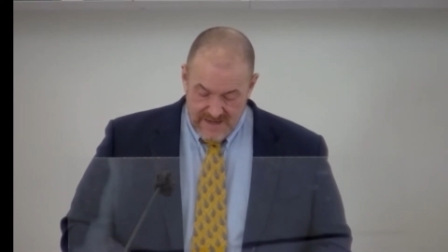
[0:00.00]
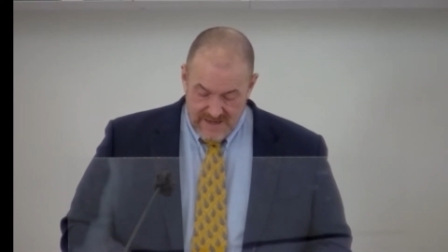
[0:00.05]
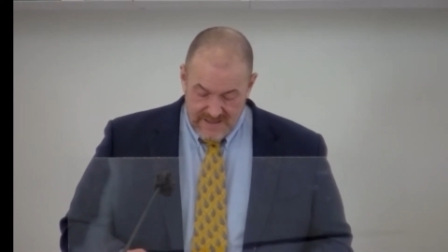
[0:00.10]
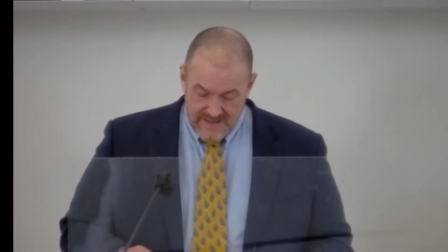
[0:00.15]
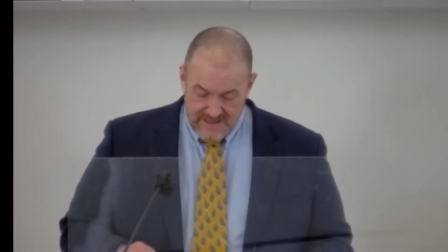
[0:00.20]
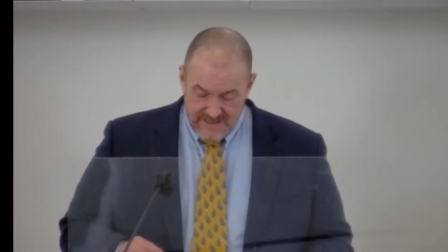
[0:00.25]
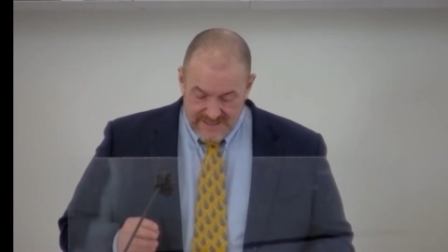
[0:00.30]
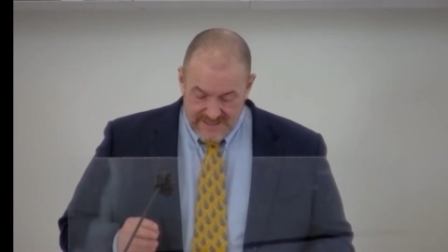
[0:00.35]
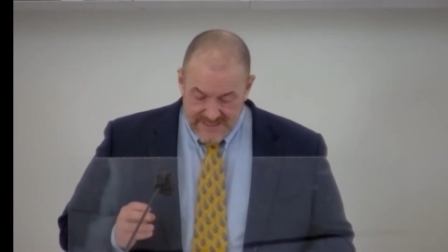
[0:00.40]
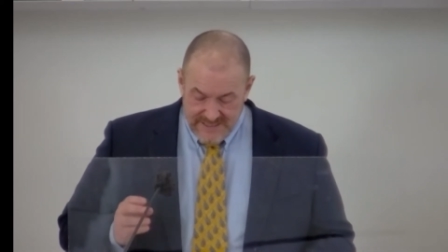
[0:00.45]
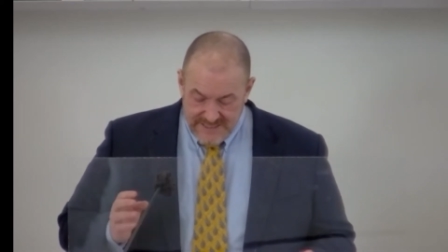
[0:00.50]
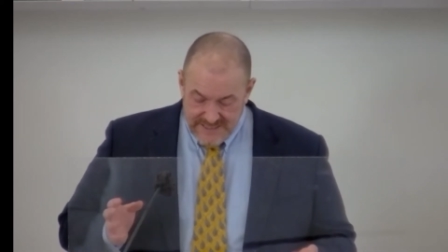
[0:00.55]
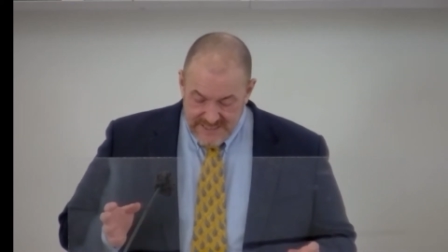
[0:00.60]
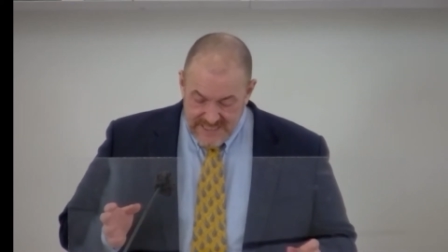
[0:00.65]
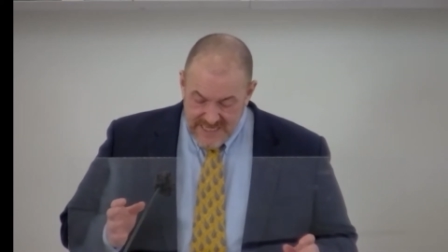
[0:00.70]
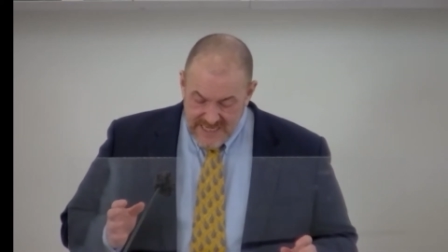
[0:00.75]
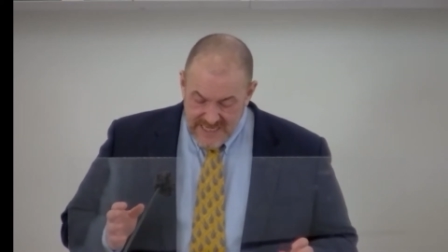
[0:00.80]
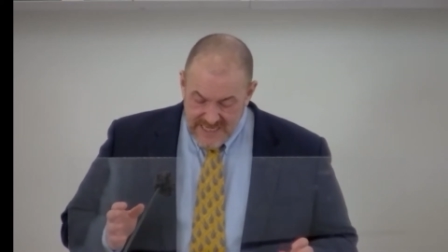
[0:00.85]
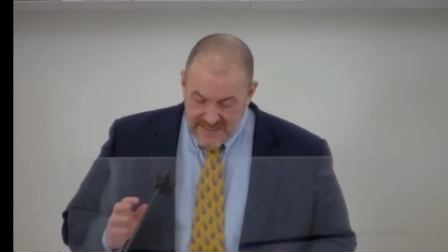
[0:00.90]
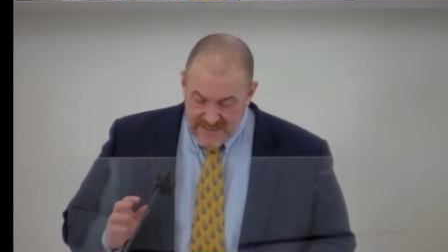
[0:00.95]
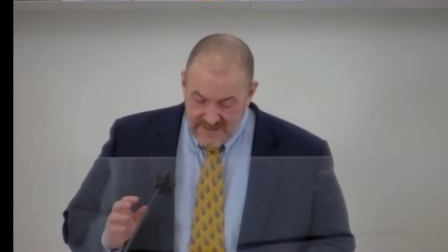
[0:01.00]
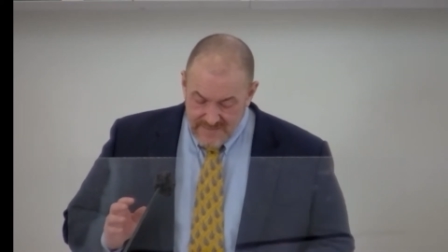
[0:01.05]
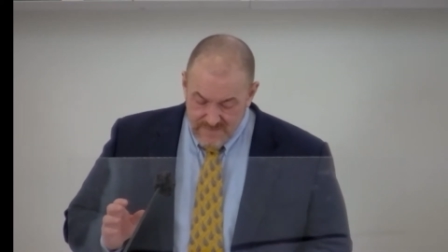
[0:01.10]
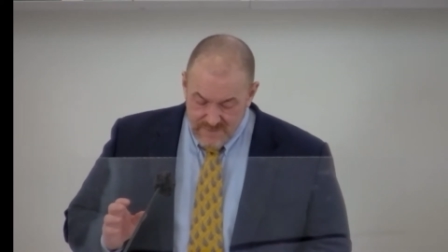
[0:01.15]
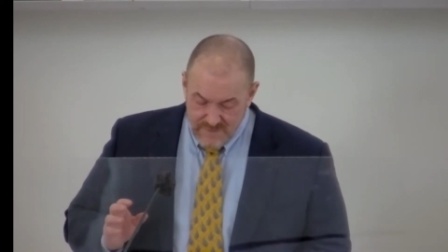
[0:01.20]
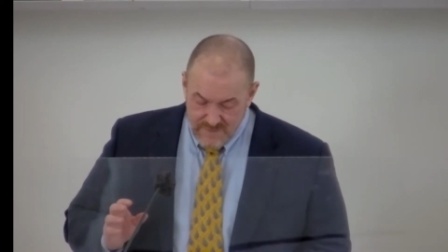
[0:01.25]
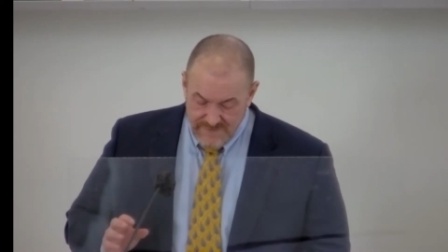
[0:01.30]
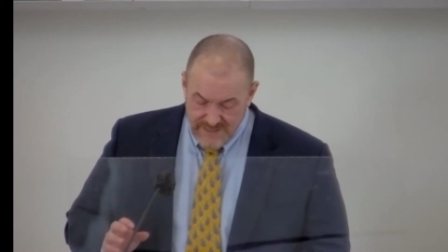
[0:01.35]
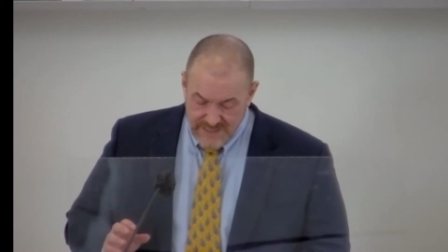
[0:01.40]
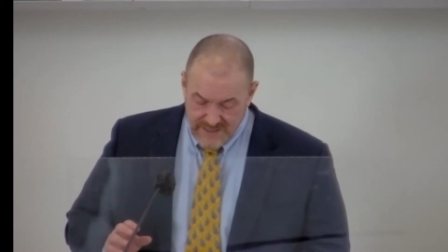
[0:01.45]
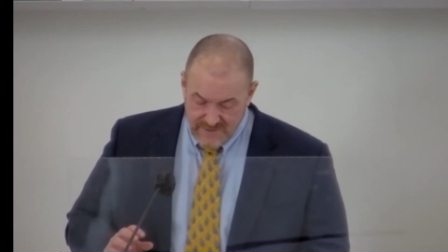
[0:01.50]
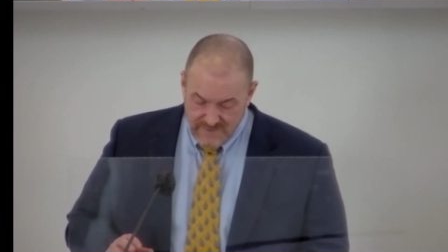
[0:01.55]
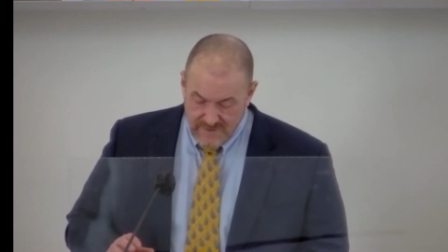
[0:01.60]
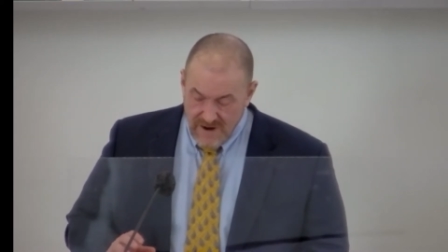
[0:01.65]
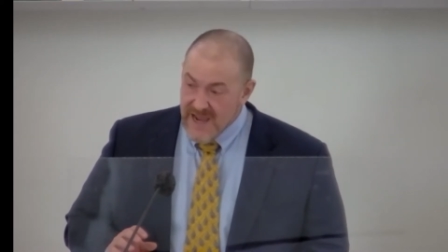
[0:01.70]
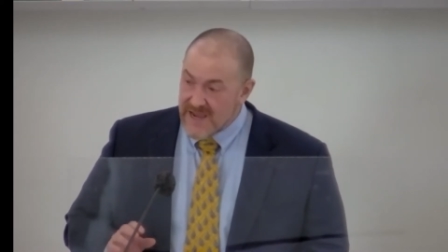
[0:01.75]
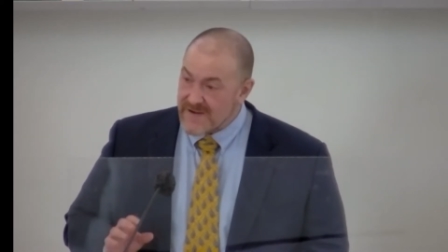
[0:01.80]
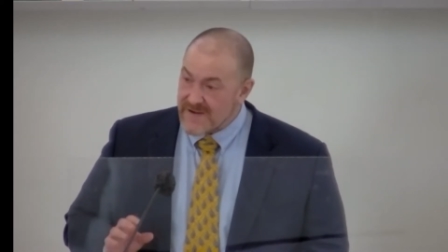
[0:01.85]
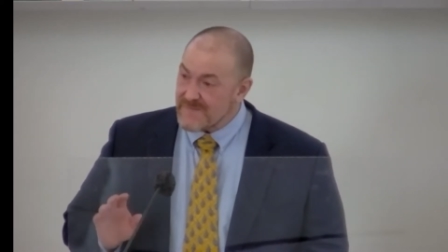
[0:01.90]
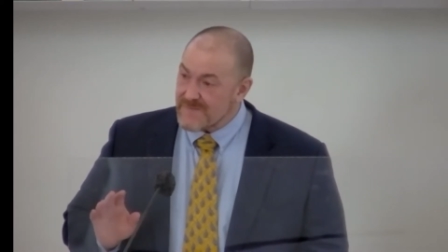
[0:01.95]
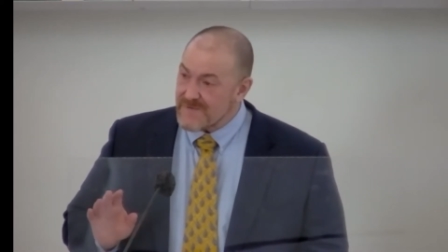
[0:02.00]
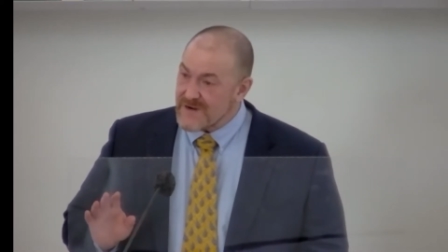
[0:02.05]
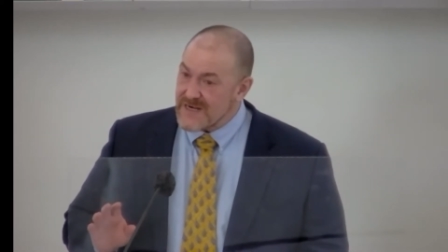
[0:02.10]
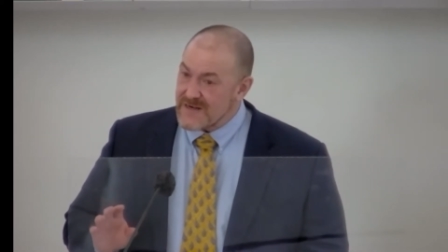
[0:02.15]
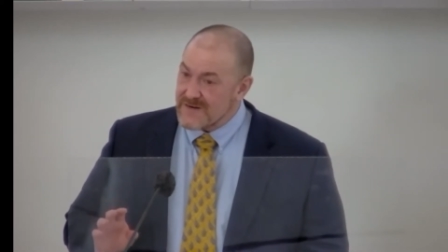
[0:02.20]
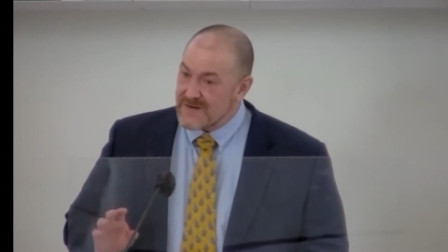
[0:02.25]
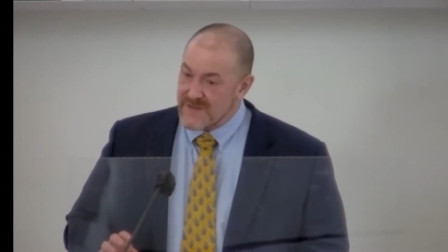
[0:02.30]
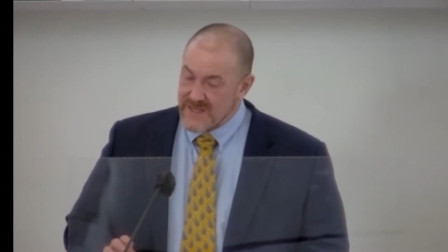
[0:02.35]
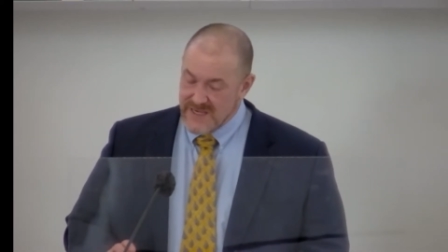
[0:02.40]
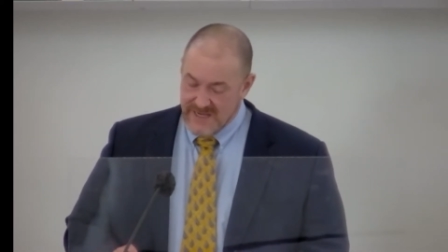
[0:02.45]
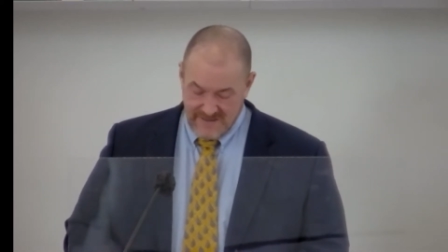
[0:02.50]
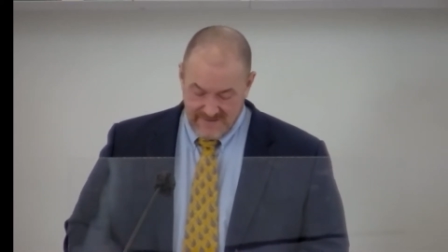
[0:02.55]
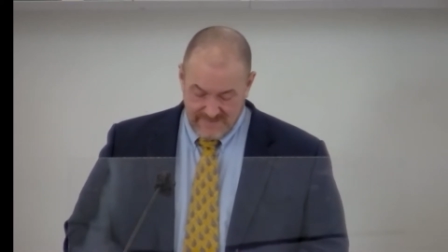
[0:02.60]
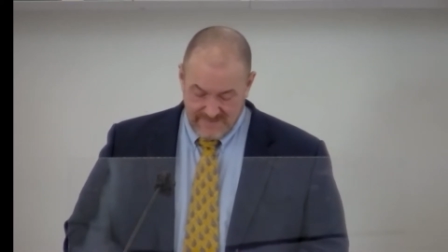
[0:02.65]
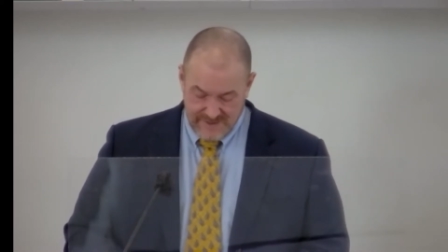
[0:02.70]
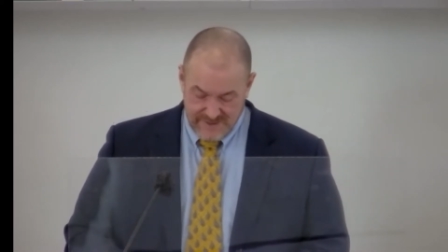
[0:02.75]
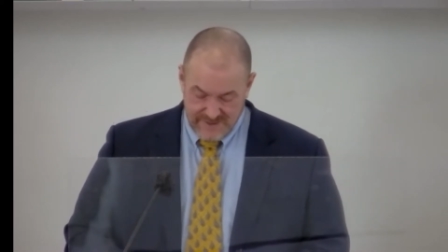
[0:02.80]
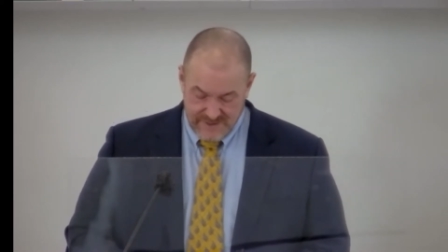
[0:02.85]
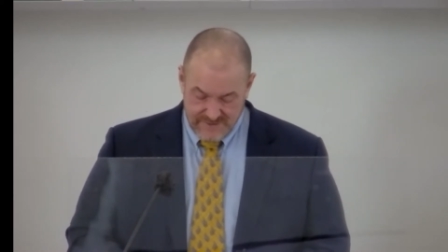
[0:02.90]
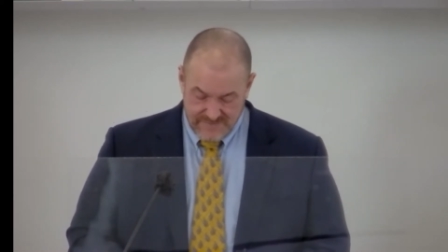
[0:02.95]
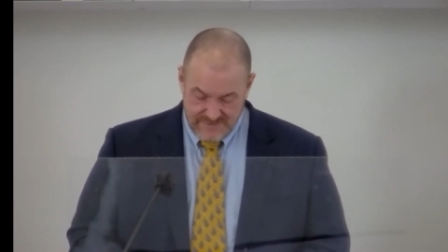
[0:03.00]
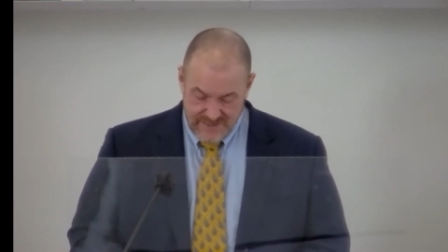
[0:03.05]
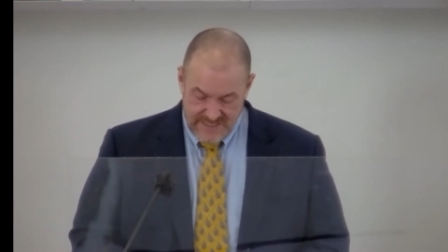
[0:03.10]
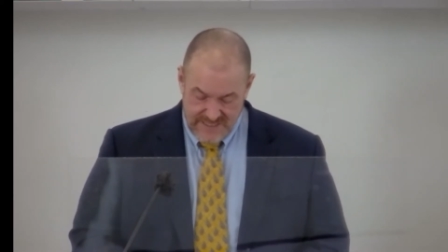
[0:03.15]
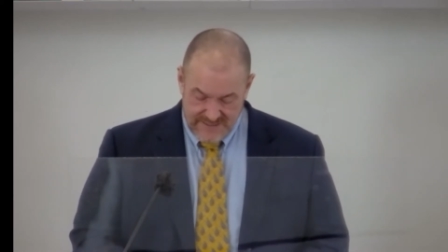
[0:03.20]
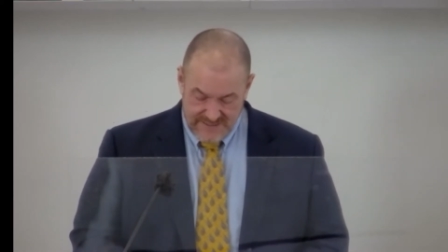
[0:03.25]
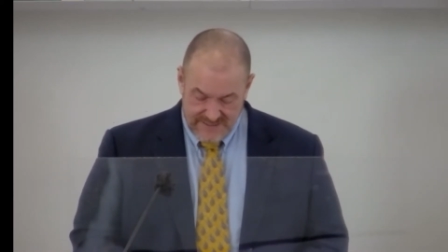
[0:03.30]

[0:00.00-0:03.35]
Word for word: There's a scene in the movie Cry Freedom that illustrates